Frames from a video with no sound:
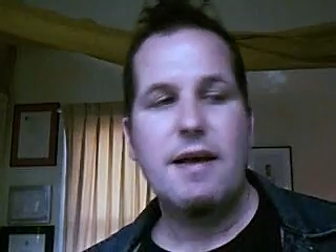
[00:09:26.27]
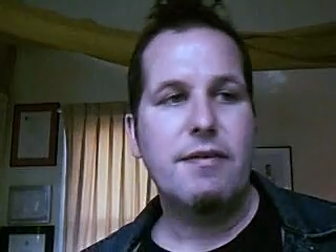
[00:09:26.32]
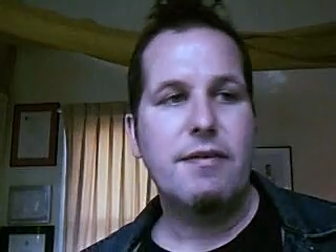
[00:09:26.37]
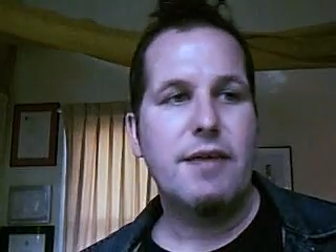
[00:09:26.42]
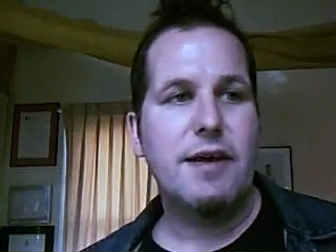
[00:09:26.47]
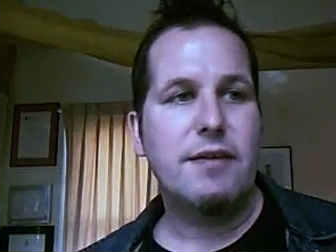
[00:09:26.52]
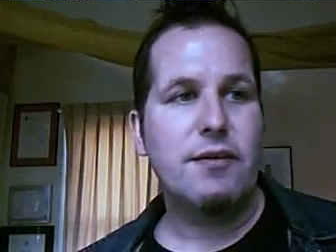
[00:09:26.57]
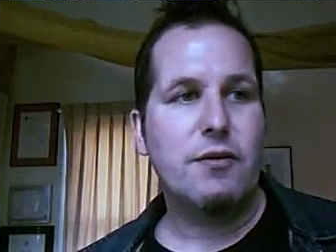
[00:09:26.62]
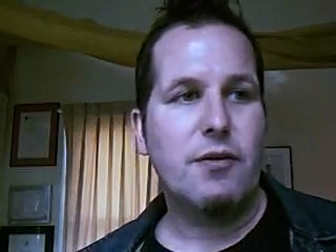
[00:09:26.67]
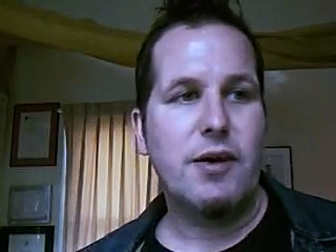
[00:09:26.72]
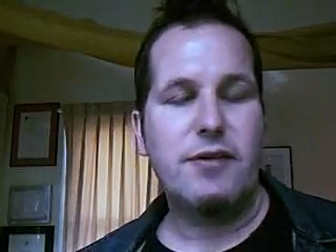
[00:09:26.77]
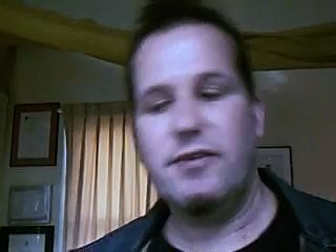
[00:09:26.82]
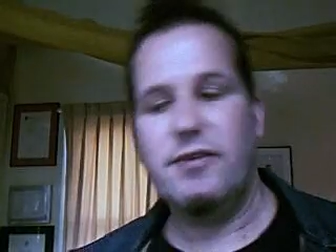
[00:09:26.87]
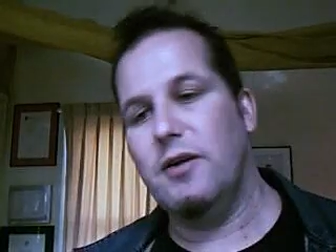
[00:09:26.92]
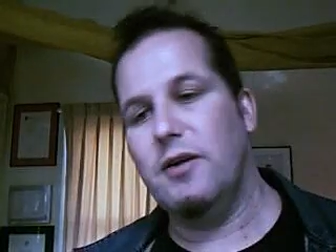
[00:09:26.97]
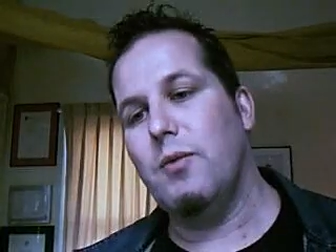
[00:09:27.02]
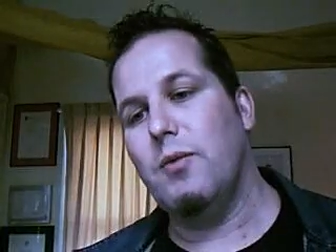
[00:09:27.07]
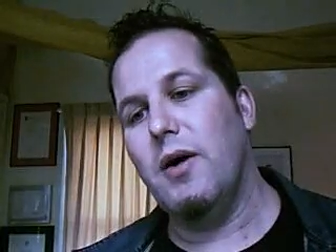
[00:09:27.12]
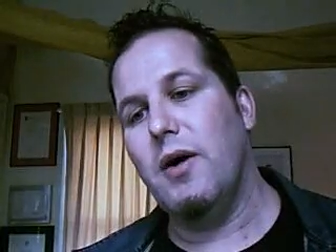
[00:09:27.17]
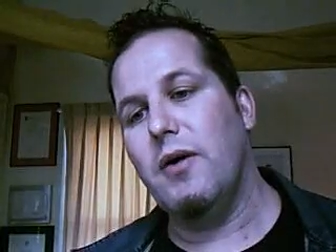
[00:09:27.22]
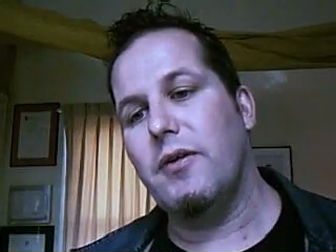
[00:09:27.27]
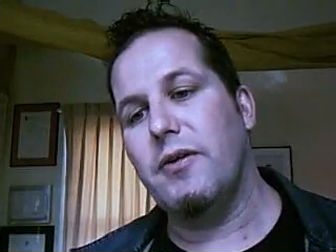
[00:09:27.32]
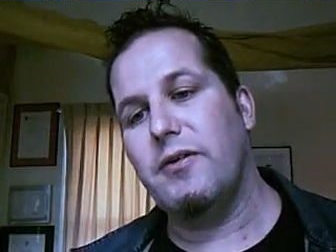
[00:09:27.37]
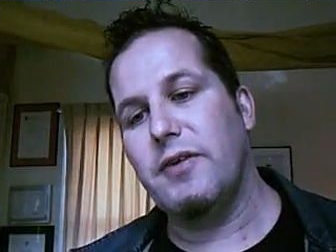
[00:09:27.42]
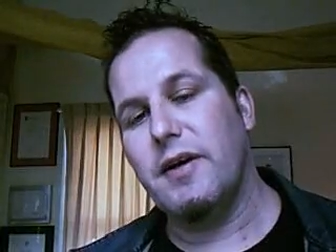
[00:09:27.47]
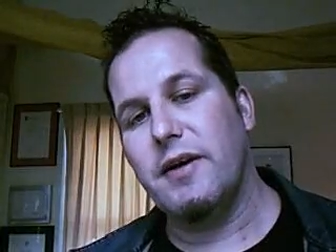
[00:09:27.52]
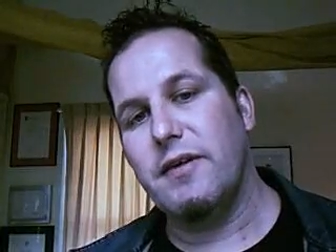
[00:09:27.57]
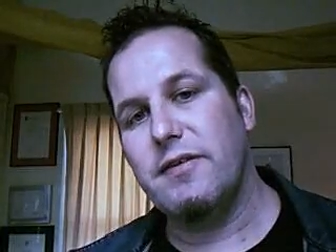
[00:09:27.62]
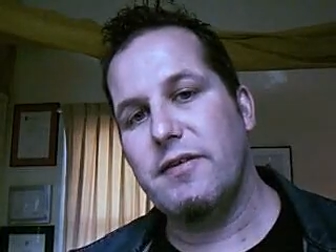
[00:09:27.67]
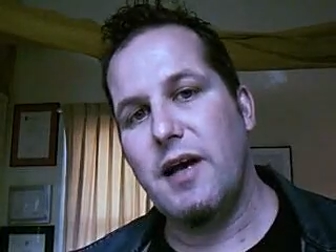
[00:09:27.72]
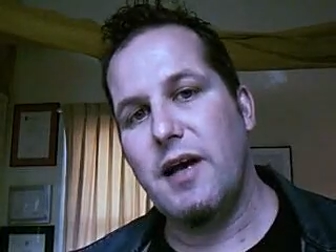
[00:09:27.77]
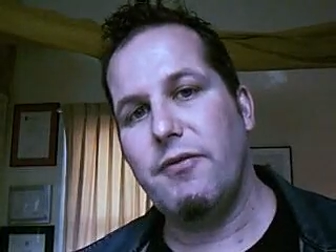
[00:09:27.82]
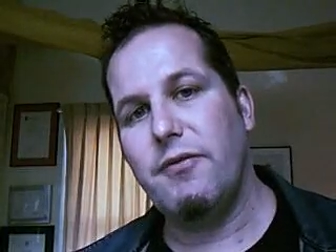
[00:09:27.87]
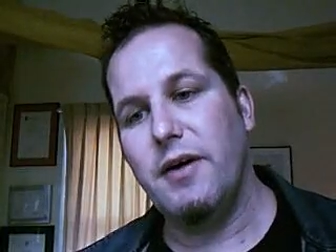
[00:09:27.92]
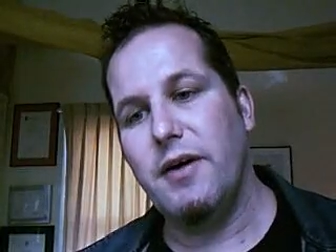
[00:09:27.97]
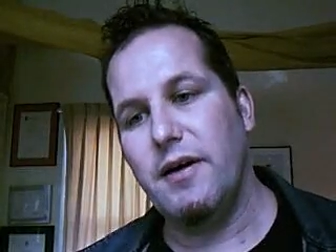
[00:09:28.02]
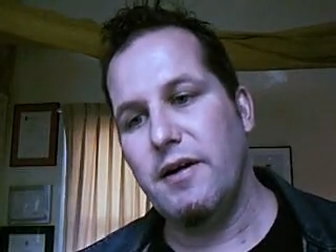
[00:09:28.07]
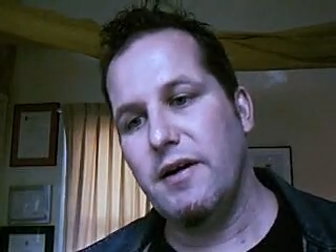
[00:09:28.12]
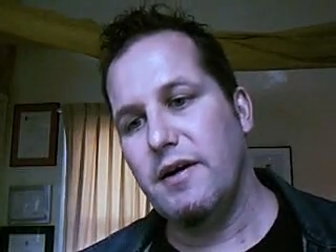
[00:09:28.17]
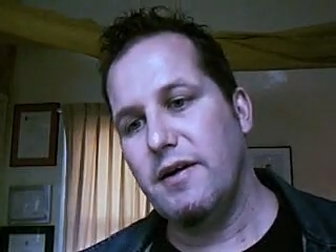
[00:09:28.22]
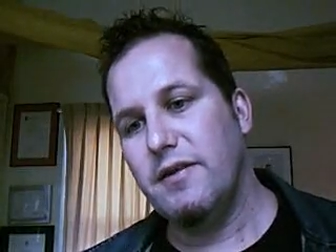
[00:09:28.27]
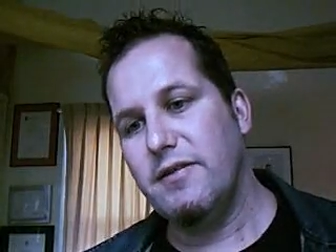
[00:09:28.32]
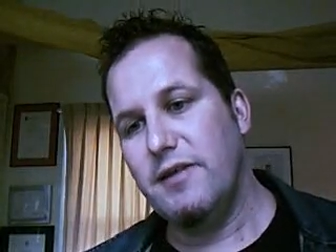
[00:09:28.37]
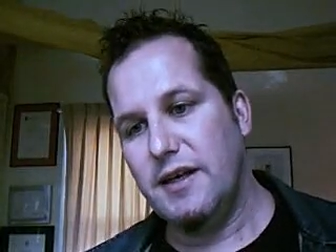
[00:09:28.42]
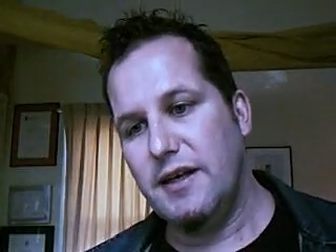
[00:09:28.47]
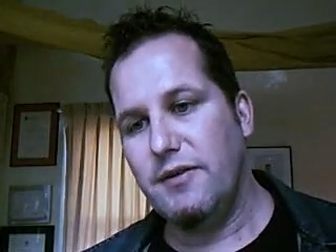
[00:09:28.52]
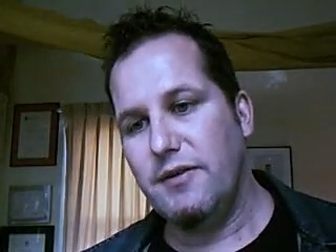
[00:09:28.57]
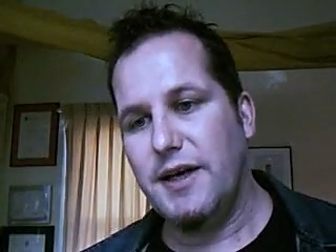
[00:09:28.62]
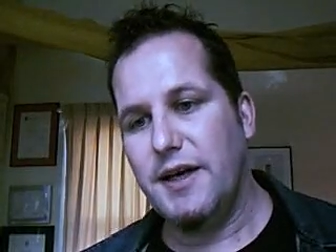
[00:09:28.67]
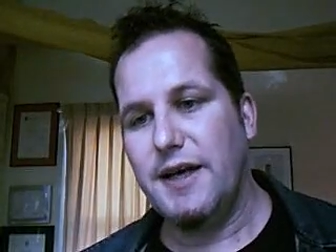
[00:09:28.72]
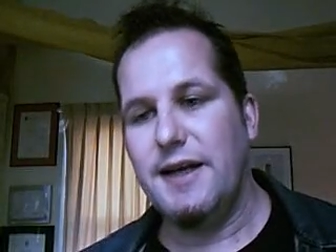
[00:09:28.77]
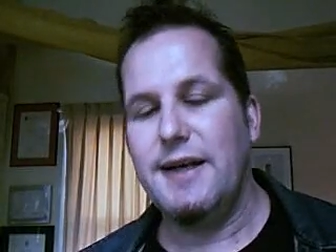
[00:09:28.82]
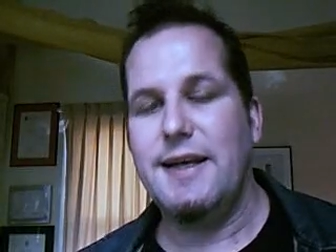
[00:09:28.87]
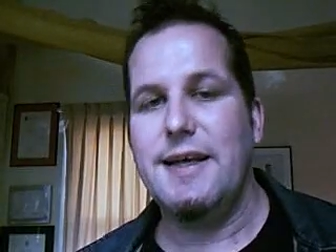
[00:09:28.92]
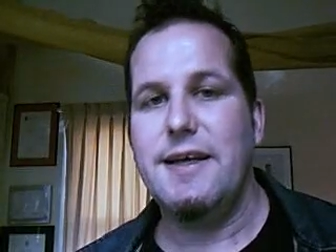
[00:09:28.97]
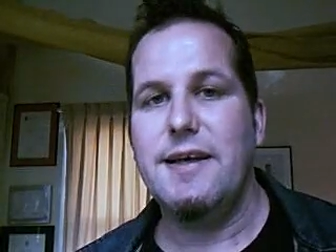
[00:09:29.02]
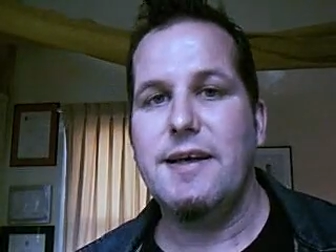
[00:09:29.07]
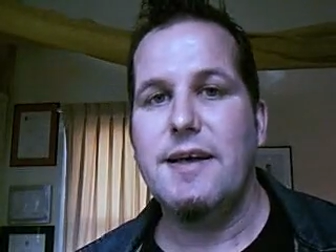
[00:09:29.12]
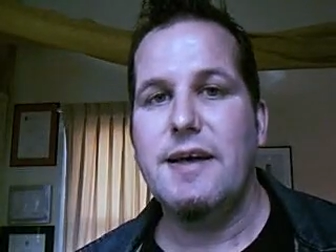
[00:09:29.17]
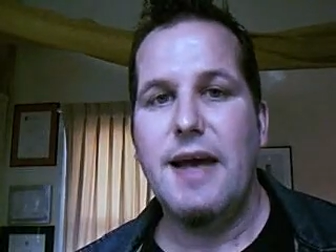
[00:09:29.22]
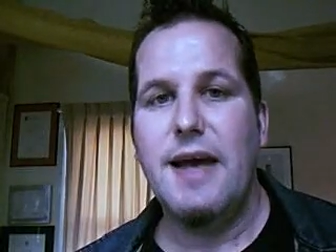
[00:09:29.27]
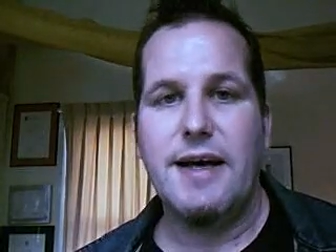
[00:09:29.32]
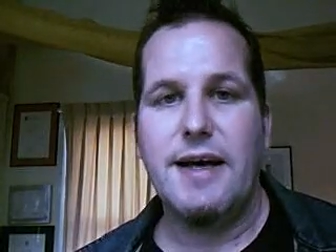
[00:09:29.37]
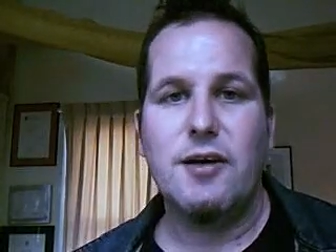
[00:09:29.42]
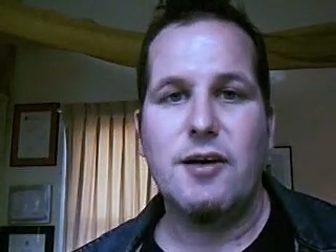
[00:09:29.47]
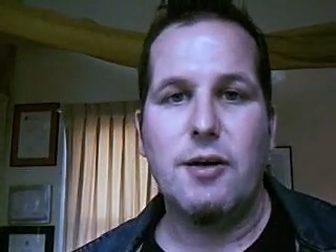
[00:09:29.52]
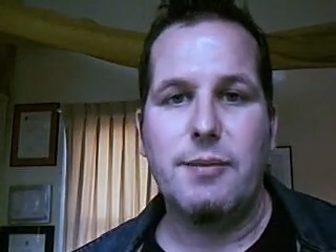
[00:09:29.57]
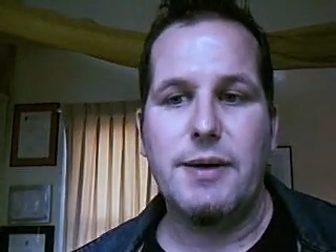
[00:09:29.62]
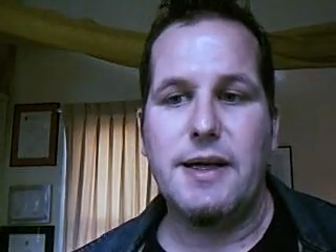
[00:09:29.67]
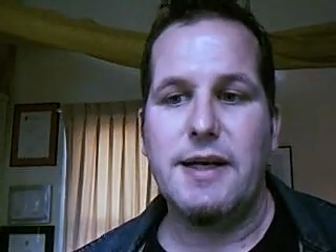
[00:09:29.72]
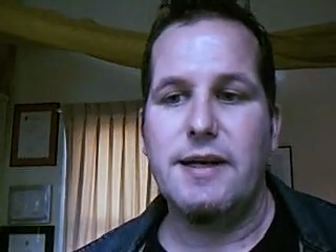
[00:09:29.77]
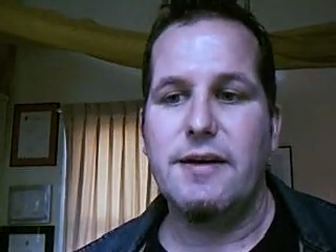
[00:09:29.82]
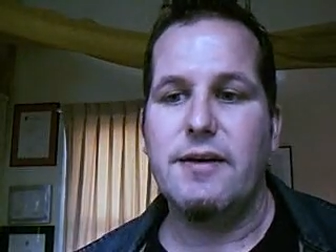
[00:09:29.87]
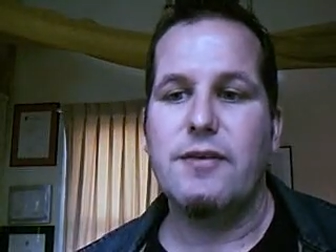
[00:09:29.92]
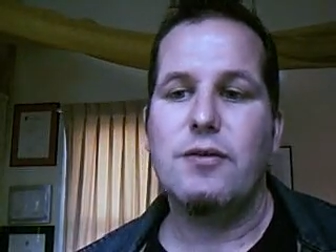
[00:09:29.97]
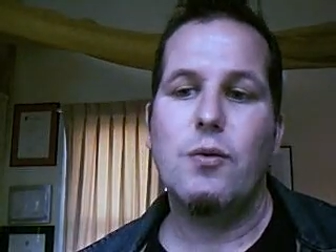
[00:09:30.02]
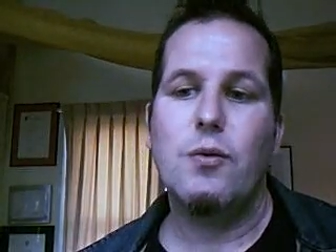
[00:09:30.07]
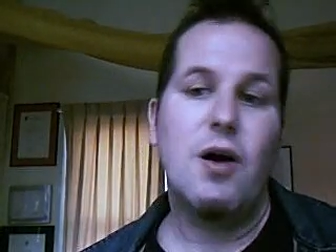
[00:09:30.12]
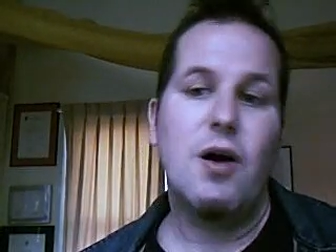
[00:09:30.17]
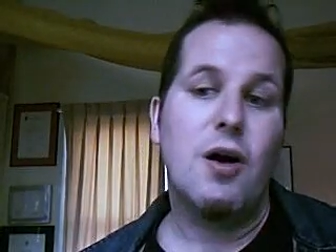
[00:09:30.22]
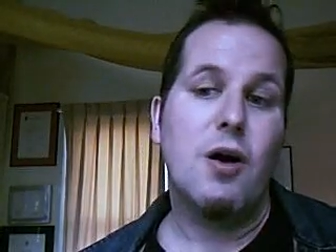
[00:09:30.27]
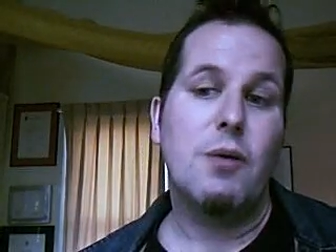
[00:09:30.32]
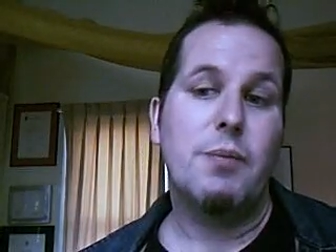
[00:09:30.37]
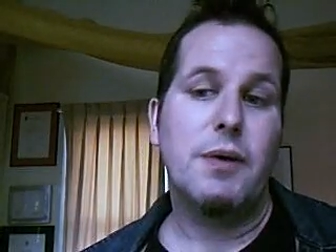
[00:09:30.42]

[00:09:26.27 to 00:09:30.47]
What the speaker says: then the rest of the world is going to suffer significantly economically as well,